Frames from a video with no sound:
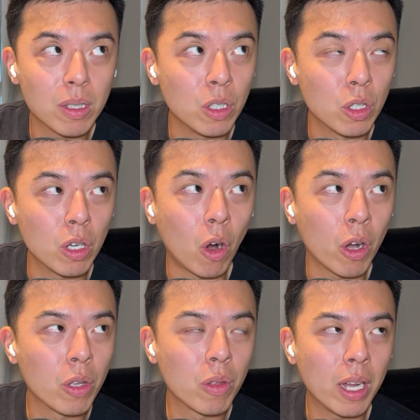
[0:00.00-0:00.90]
you can
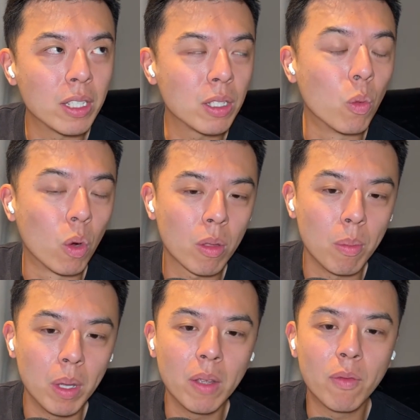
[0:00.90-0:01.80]
argue that is it worth
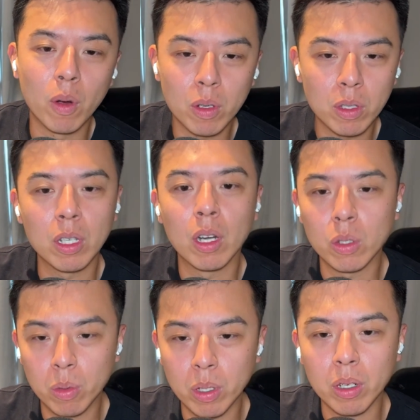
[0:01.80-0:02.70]
me focusing
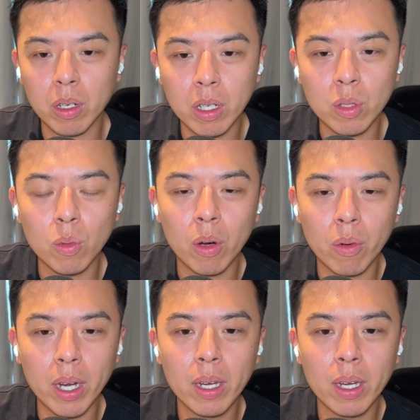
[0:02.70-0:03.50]
on Twitter as well, right?